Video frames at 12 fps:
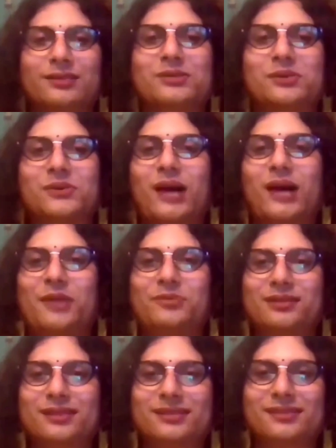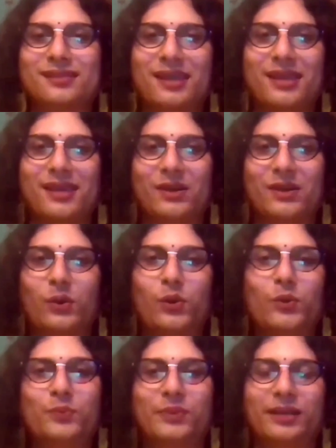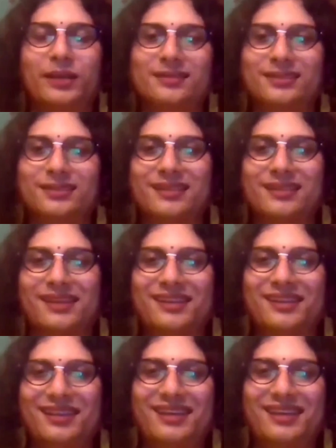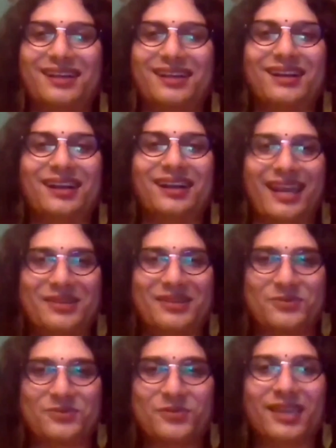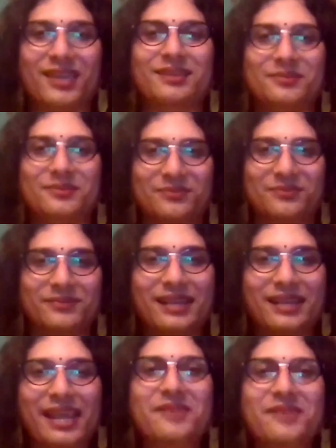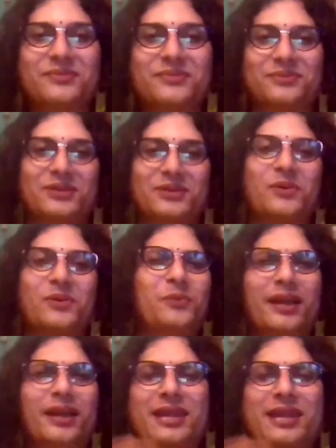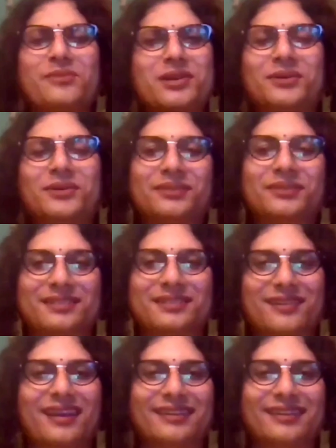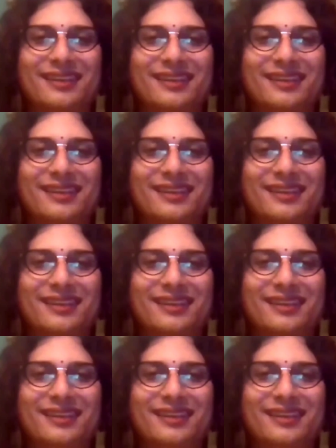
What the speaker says: So I will just say hope is the thing, and we live with hope, and every one of us, right?